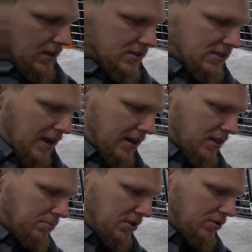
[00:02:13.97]
inside of
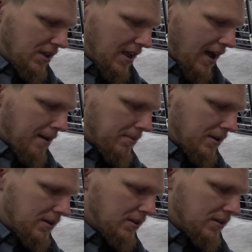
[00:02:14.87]
the beauty
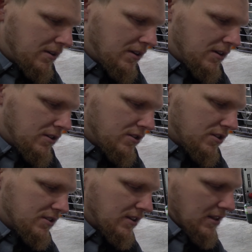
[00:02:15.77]
cap,
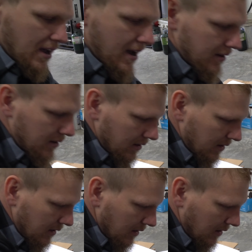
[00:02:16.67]
just like that.